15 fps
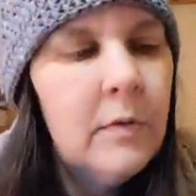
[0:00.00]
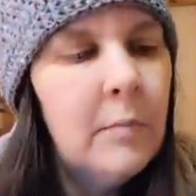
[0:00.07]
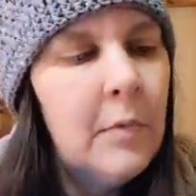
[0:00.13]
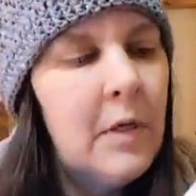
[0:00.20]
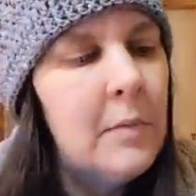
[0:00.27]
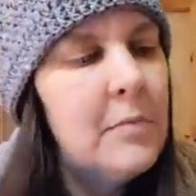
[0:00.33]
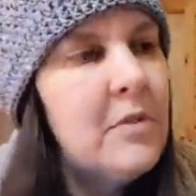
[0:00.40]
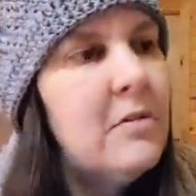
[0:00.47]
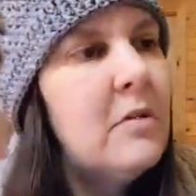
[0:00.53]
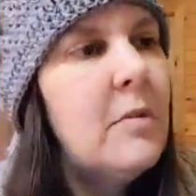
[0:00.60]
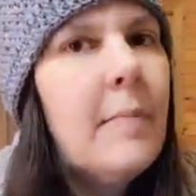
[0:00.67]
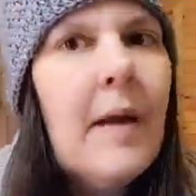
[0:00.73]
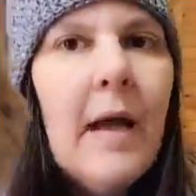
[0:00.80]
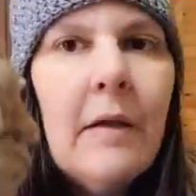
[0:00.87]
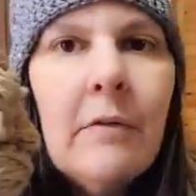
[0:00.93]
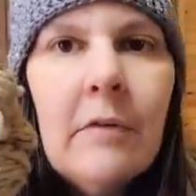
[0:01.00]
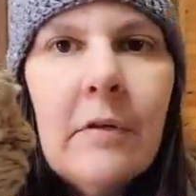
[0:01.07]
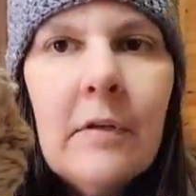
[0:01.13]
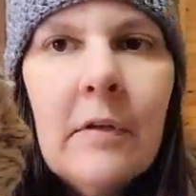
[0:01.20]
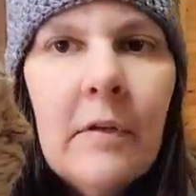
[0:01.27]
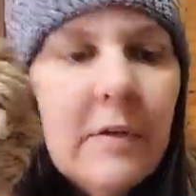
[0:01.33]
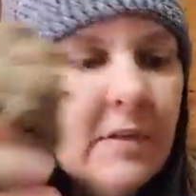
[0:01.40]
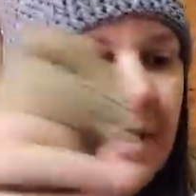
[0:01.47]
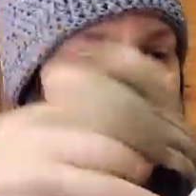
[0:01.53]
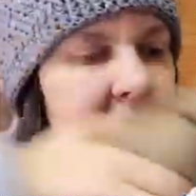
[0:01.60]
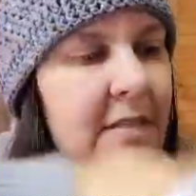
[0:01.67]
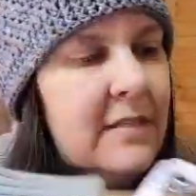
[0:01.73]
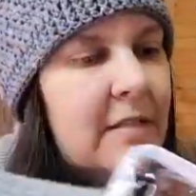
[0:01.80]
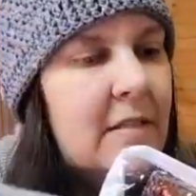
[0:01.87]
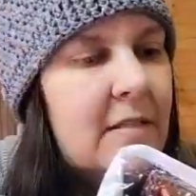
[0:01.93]
but I'm sure the pattern
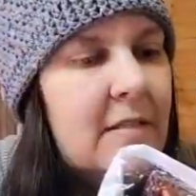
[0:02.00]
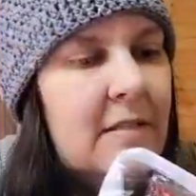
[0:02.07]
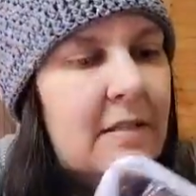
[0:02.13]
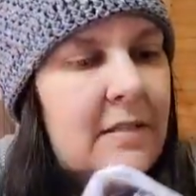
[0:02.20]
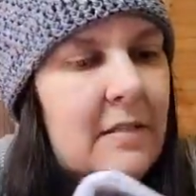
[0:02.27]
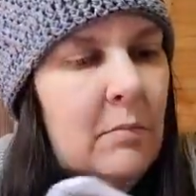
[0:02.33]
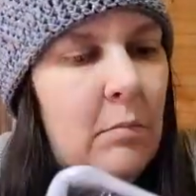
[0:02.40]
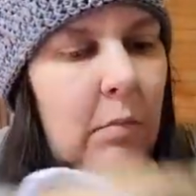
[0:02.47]
states it. It's just some